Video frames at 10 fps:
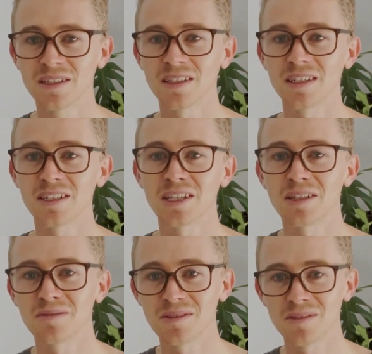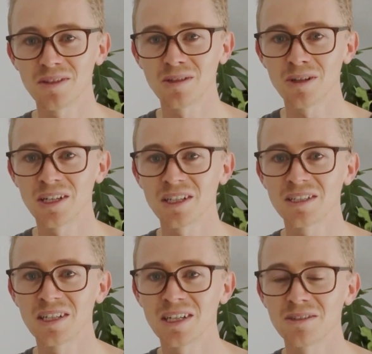yeah, the
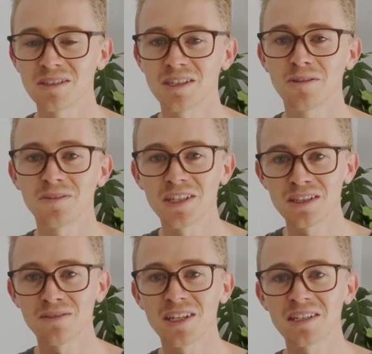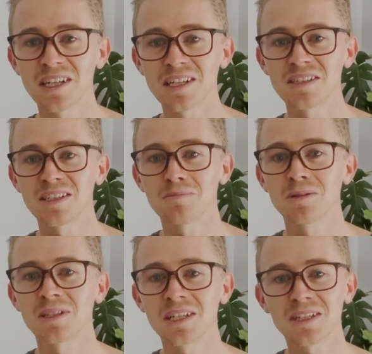LiDAR data itself is fantastic,
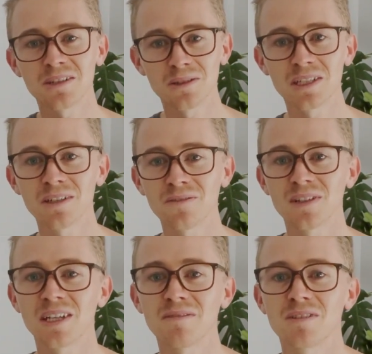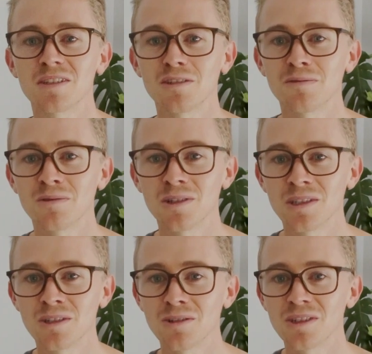particularly if you have the software
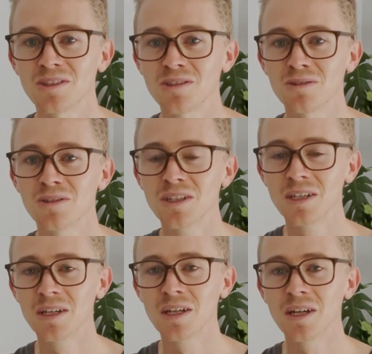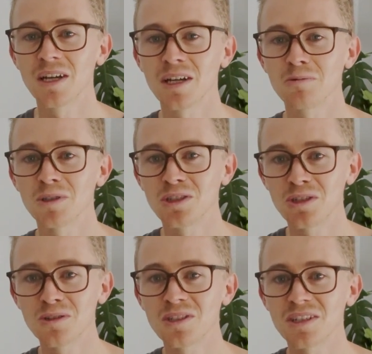and knowledge to
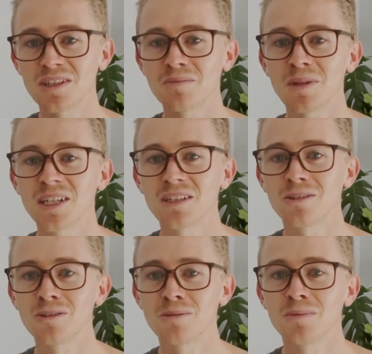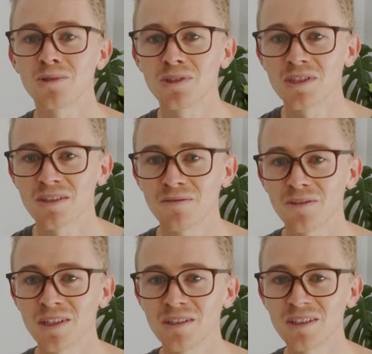reduce it and make it a lot more
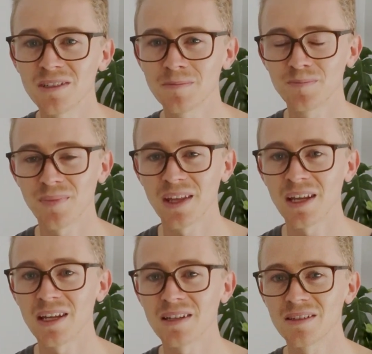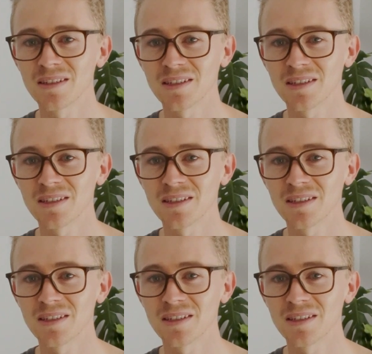user-friendly, and